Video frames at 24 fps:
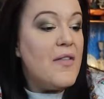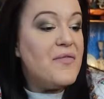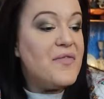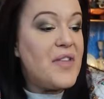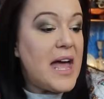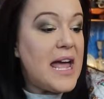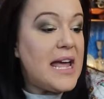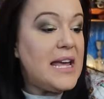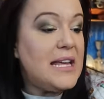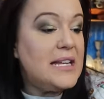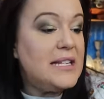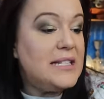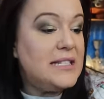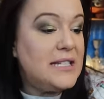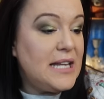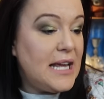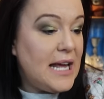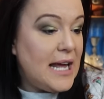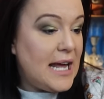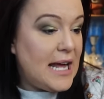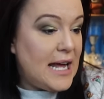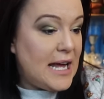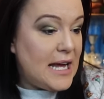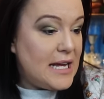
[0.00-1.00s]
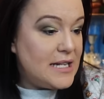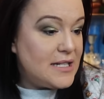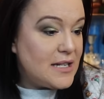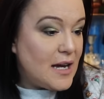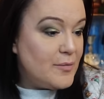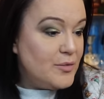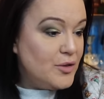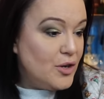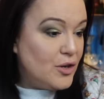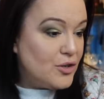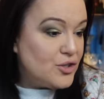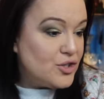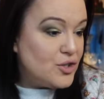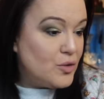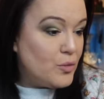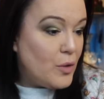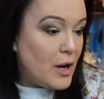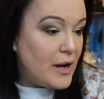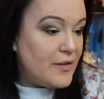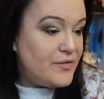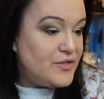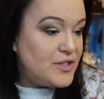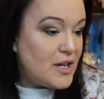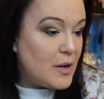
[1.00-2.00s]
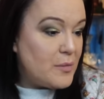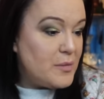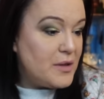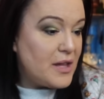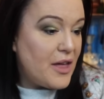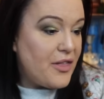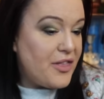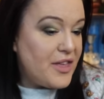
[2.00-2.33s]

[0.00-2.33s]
They did, I'm not sure what I've done with it.